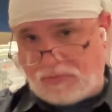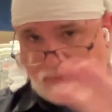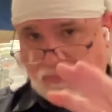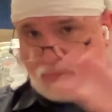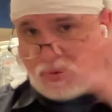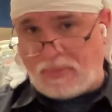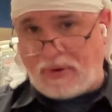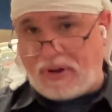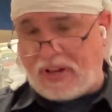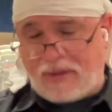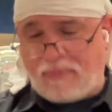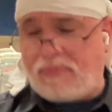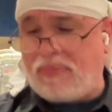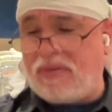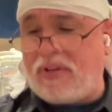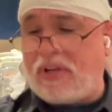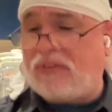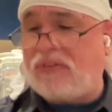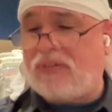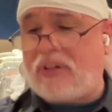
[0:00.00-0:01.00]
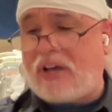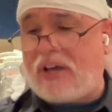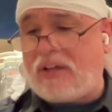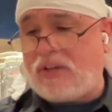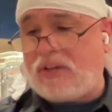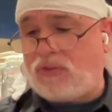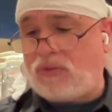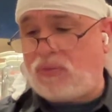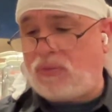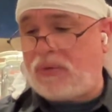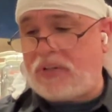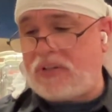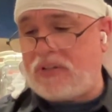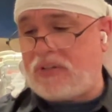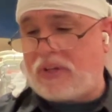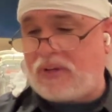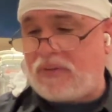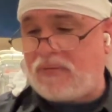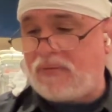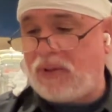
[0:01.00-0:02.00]
put my name next to that. That's just what he
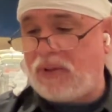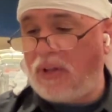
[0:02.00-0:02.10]
said.